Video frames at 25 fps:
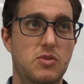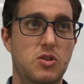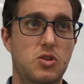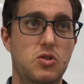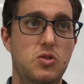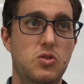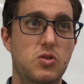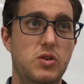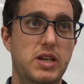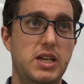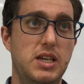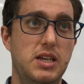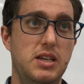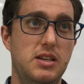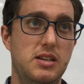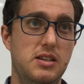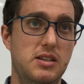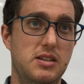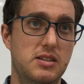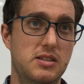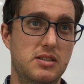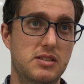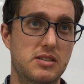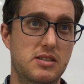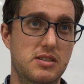
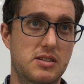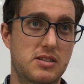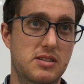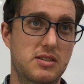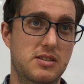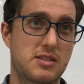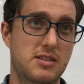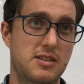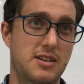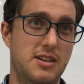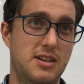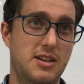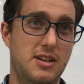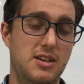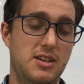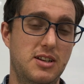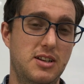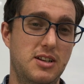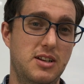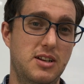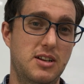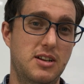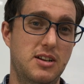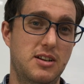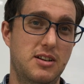cookies,
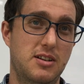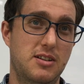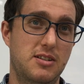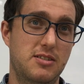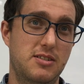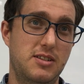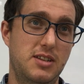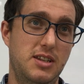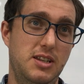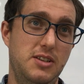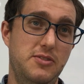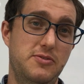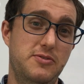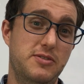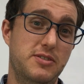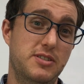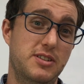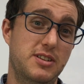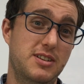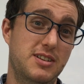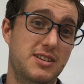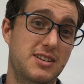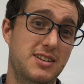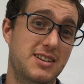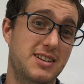
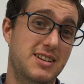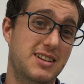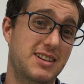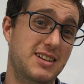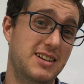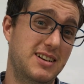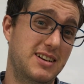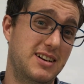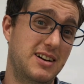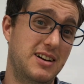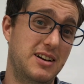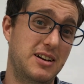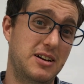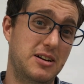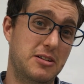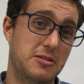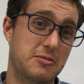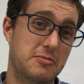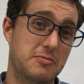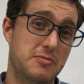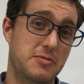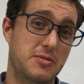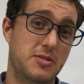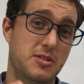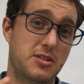even
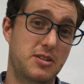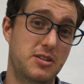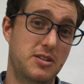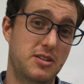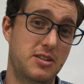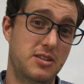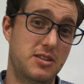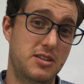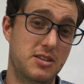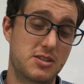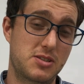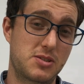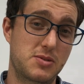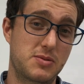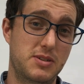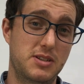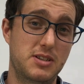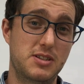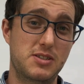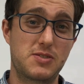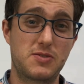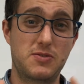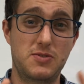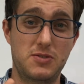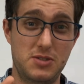this one
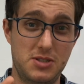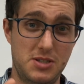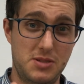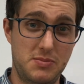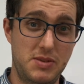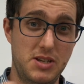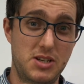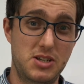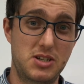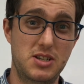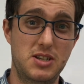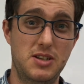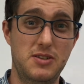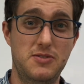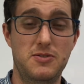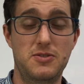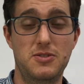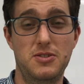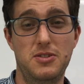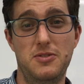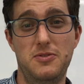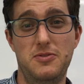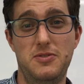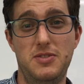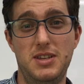is especially for
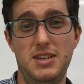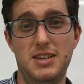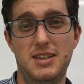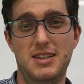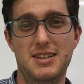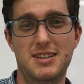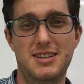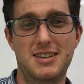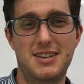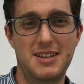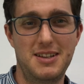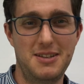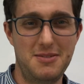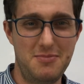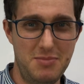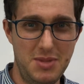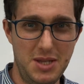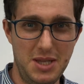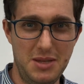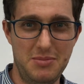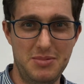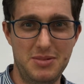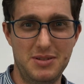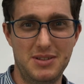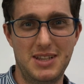the vegan
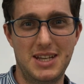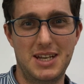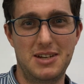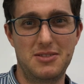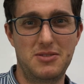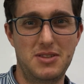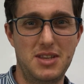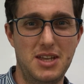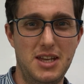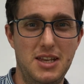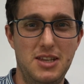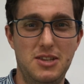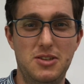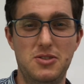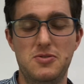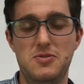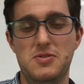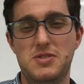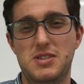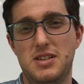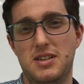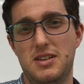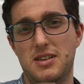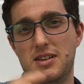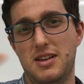people out there
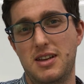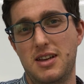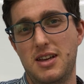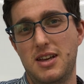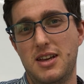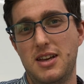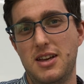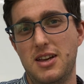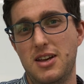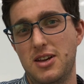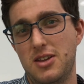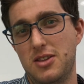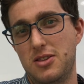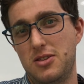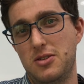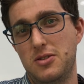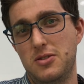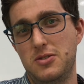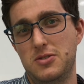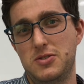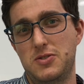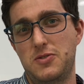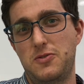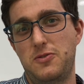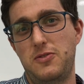using
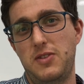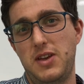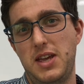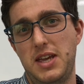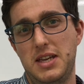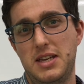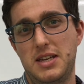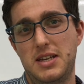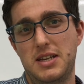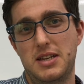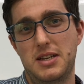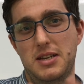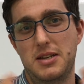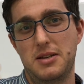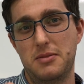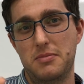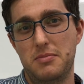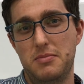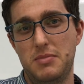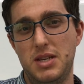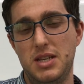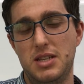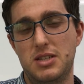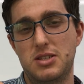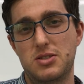those fake
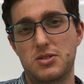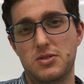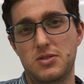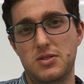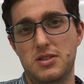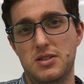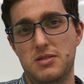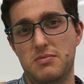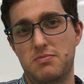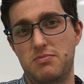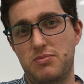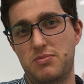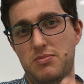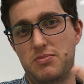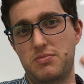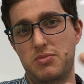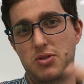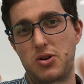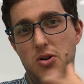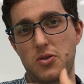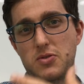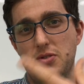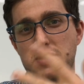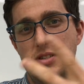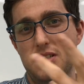meat or the
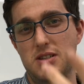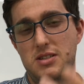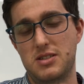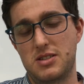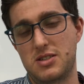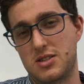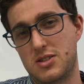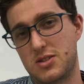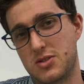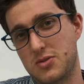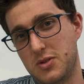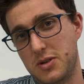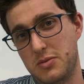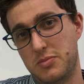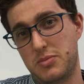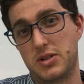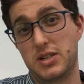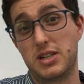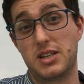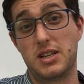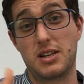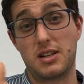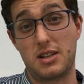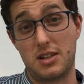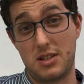processed soy
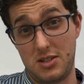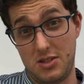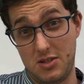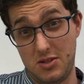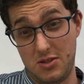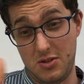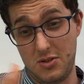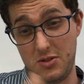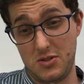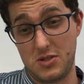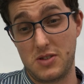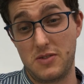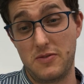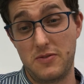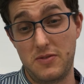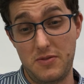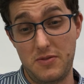products. Those